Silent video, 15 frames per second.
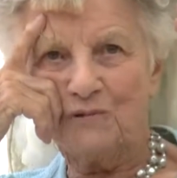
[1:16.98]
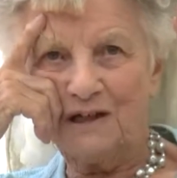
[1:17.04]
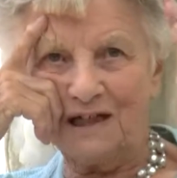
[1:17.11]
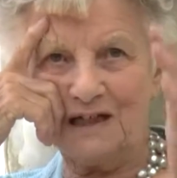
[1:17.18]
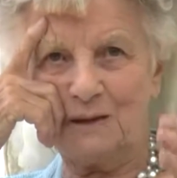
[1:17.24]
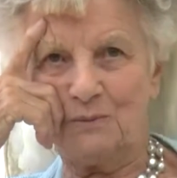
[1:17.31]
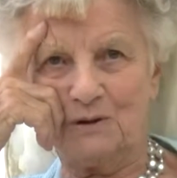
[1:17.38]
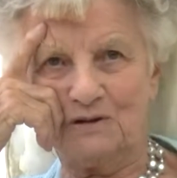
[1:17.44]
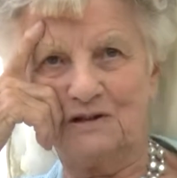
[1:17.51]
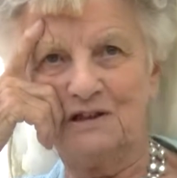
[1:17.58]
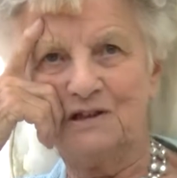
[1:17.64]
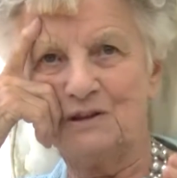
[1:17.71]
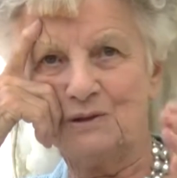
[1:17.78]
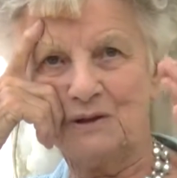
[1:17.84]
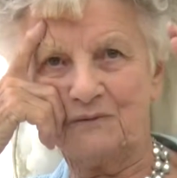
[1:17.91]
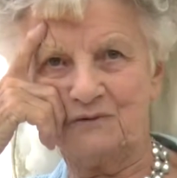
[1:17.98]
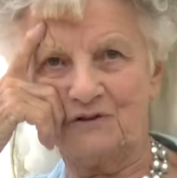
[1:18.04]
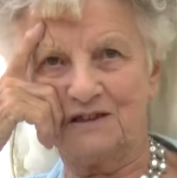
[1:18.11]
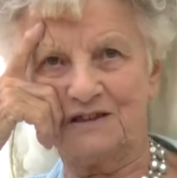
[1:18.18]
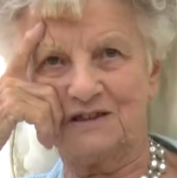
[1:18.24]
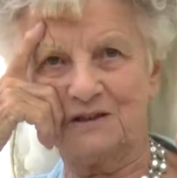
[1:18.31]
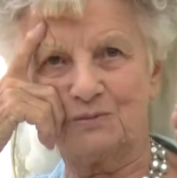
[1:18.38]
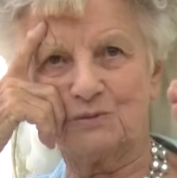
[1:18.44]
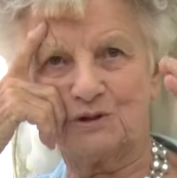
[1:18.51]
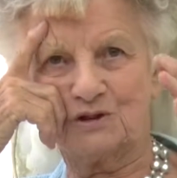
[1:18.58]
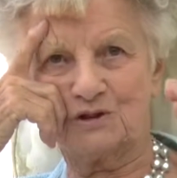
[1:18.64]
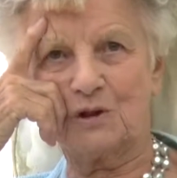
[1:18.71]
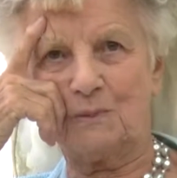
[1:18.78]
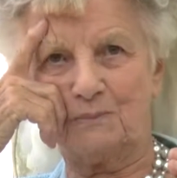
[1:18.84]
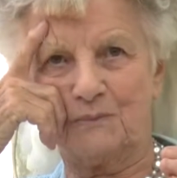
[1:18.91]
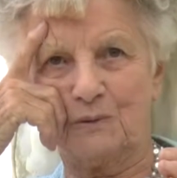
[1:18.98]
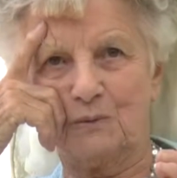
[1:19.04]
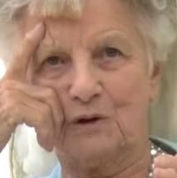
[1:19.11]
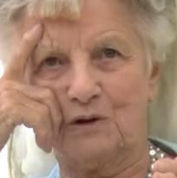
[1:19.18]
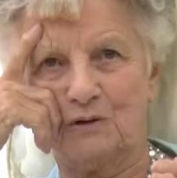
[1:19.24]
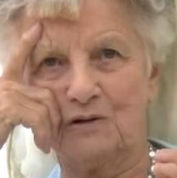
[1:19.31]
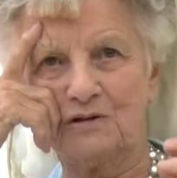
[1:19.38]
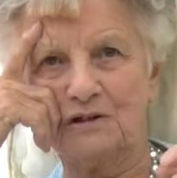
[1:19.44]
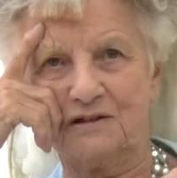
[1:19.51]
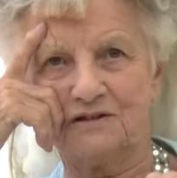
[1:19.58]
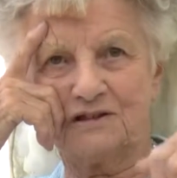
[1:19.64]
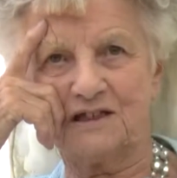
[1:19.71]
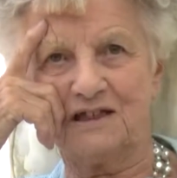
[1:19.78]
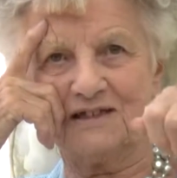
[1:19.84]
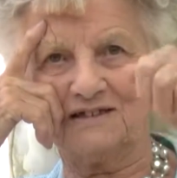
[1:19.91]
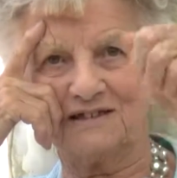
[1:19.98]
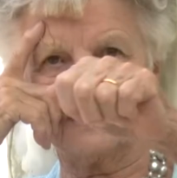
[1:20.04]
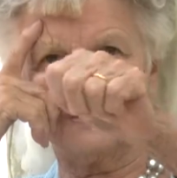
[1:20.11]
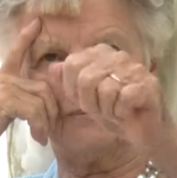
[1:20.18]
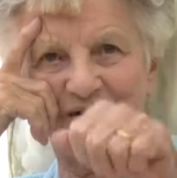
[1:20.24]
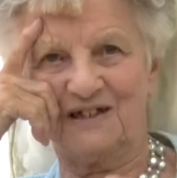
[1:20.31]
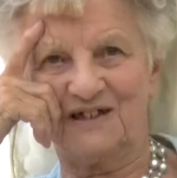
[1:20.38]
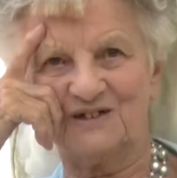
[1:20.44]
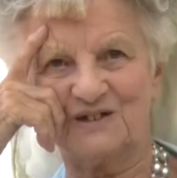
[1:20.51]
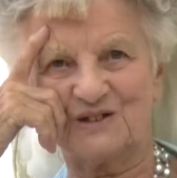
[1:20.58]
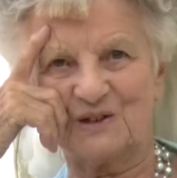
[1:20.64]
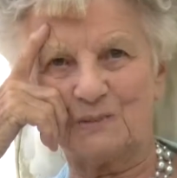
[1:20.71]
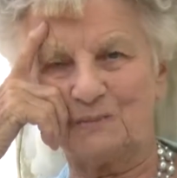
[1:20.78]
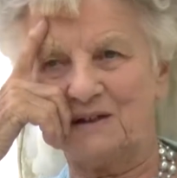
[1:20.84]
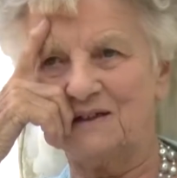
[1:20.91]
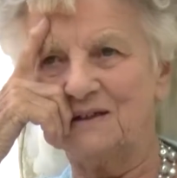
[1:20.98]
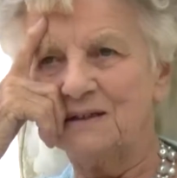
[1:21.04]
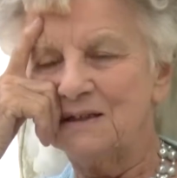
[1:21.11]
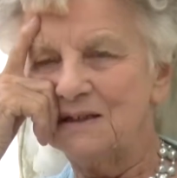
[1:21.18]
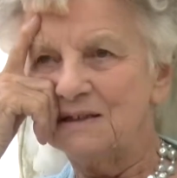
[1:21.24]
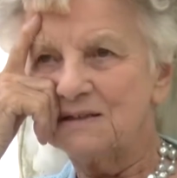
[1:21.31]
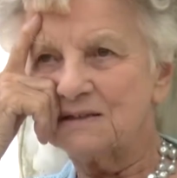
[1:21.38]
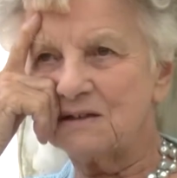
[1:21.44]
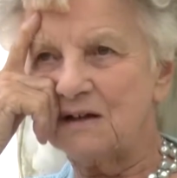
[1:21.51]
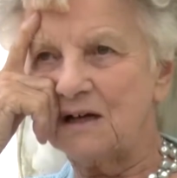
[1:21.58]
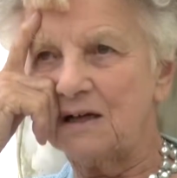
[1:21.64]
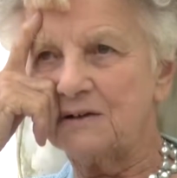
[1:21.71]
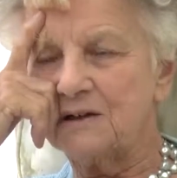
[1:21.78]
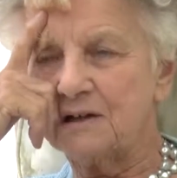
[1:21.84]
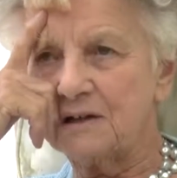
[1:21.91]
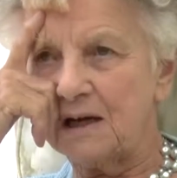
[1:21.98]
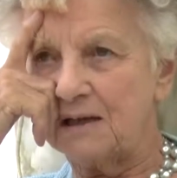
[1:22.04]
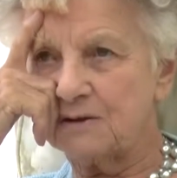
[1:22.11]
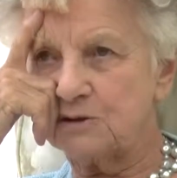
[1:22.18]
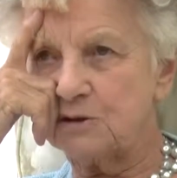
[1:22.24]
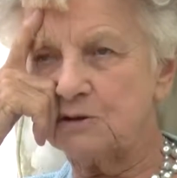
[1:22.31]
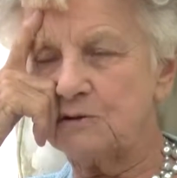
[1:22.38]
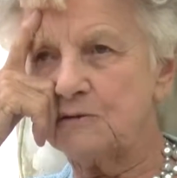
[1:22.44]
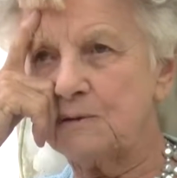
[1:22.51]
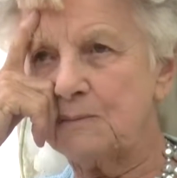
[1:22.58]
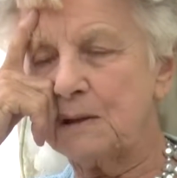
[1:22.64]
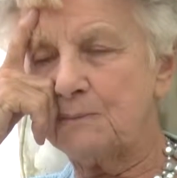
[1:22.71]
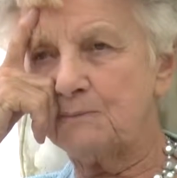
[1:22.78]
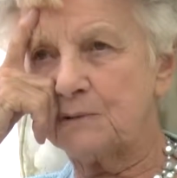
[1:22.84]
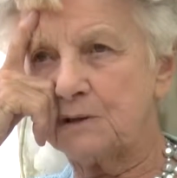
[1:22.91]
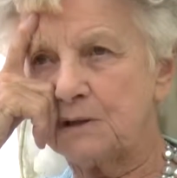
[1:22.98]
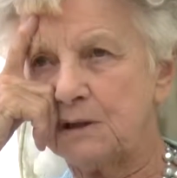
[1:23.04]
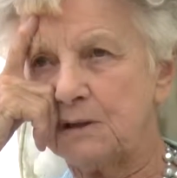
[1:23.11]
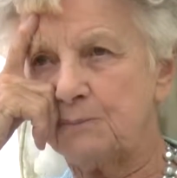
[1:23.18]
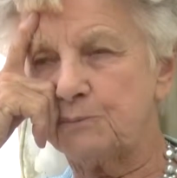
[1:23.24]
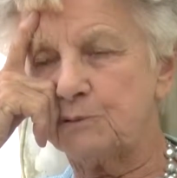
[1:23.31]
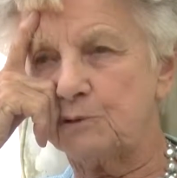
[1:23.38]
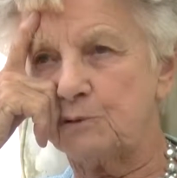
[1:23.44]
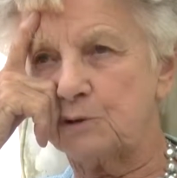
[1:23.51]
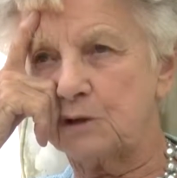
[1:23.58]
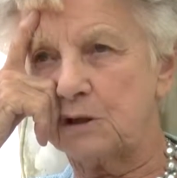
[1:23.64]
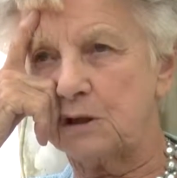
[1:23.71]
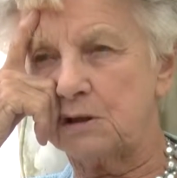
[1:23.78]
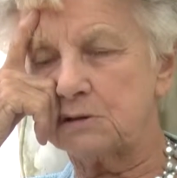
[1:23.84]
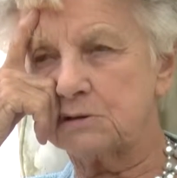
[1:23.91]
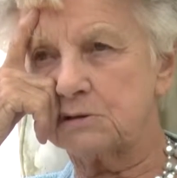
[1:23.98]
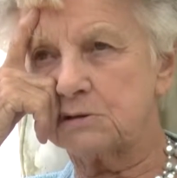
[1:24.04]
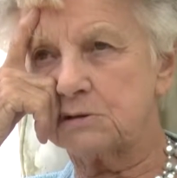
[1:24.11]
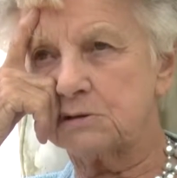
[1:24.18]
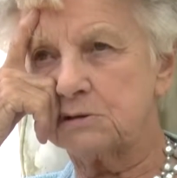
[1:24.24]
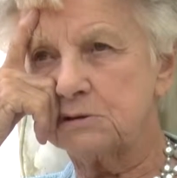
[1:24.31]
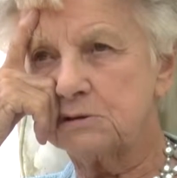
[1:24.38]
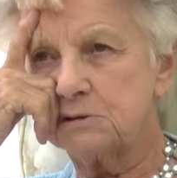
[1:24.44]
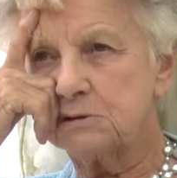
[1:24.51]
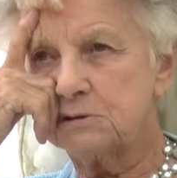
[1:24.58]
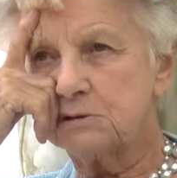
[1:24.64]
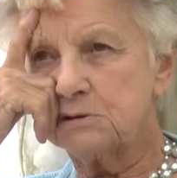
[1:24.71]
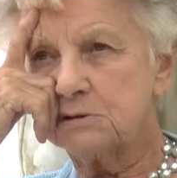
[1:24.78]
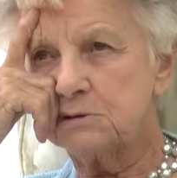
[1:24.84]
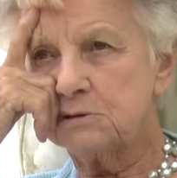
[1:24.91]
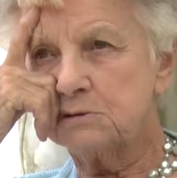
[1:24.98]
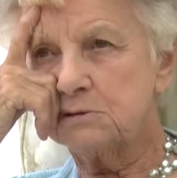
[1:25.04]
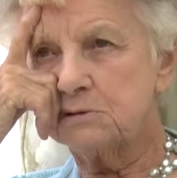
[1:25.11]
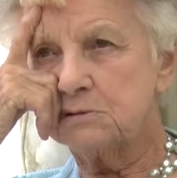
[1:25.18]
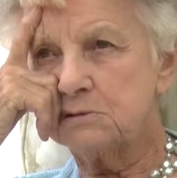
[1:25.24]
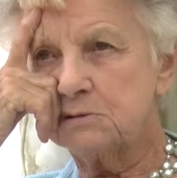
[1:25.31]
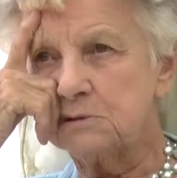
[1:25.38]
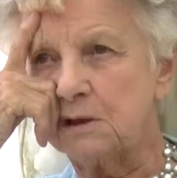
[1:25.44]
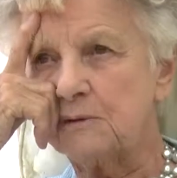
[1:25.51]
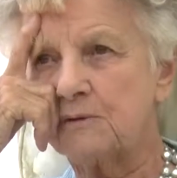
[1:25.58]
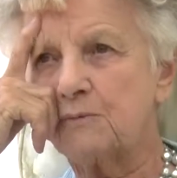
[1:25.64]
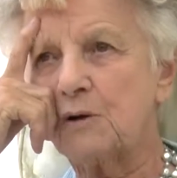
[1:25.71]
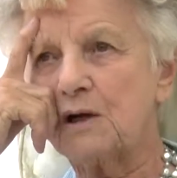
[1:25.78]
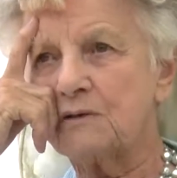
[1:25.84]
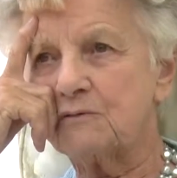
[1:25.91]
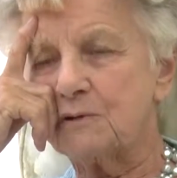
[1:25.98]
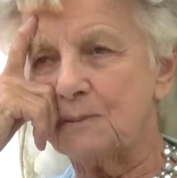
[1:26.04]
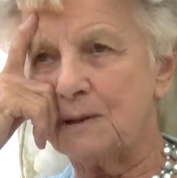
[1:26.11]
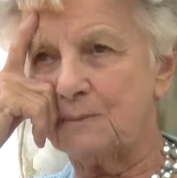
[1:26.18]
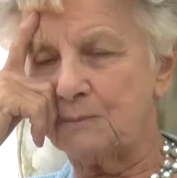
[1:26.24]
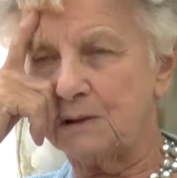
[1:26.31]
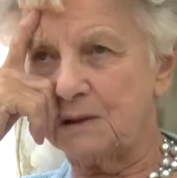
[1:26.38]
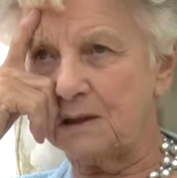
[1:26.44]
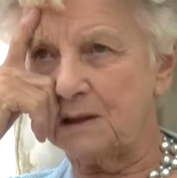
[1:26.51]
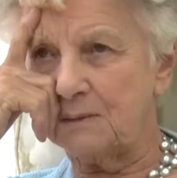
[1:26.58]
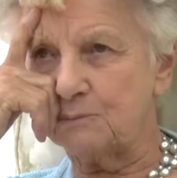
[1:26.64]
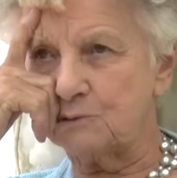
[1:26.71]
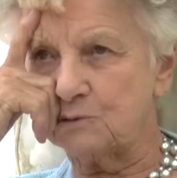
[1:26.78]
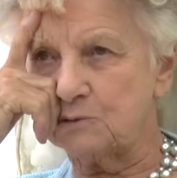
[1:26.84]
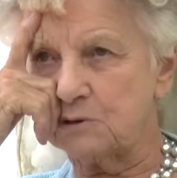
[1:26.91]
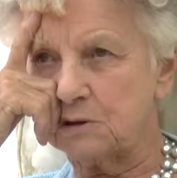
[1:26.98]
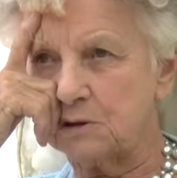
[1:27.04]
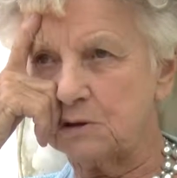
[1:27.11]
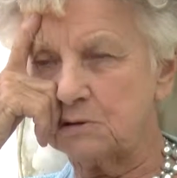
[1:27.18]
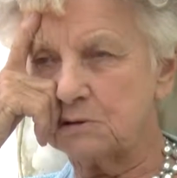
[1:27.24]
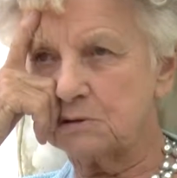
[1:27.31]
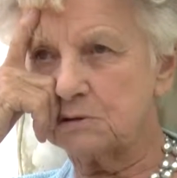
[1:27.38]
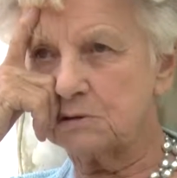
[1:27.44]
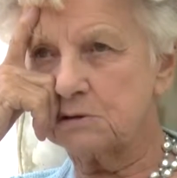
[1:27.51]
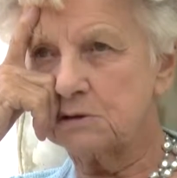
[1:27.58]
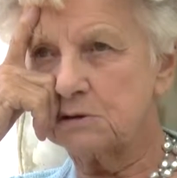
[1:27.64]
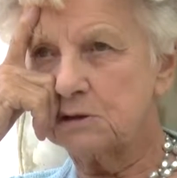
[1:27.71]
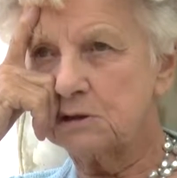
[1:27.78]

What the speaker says: whoever it is, would stop the war, you know, sign something and stop it. So I do remember the broadcast. I well remember that broadcast,